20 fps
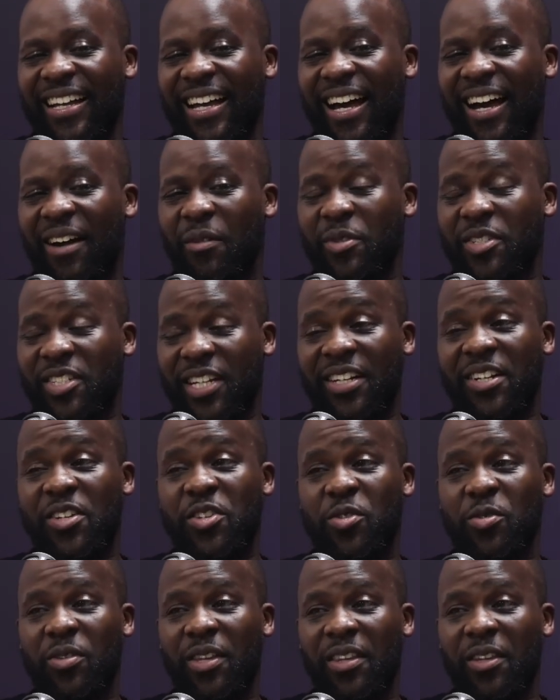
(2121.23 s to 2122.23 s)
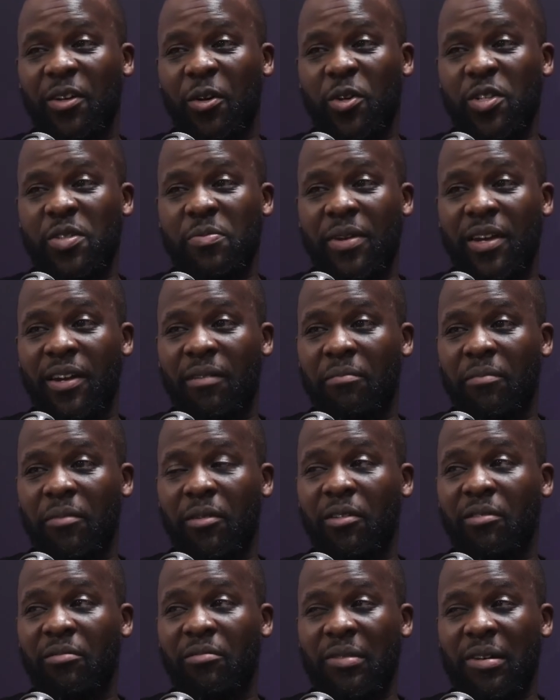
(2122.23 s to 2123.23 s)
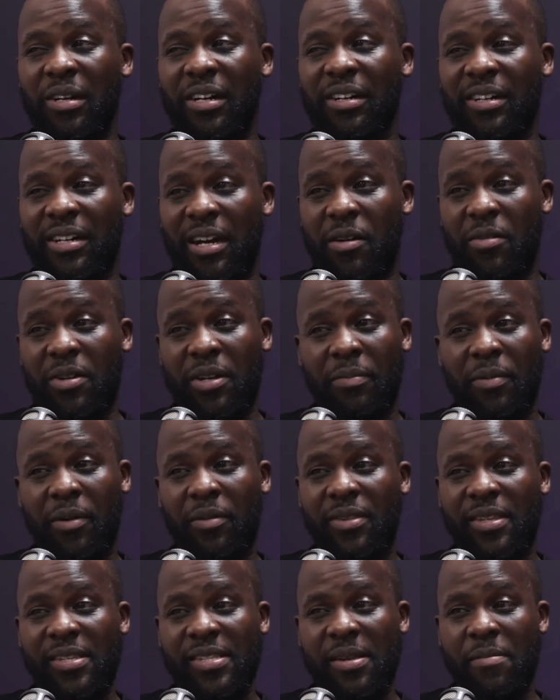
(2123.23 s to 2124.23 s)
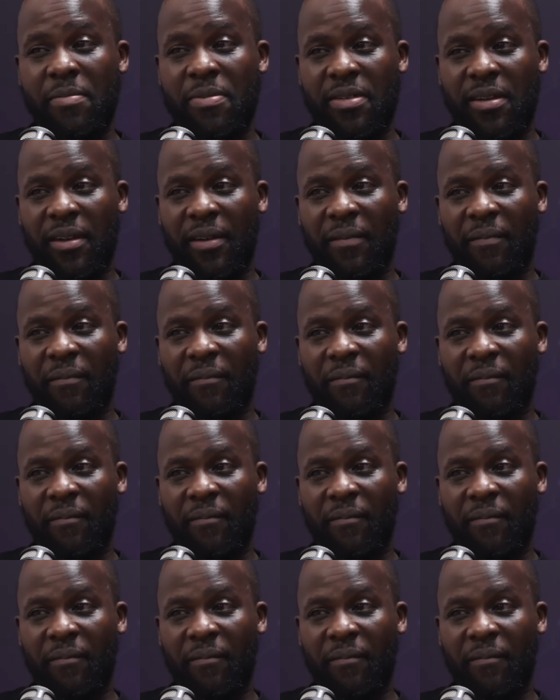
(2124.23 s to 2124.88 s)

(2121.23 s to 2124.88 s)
I would challenge you that they cost me around about the same thing.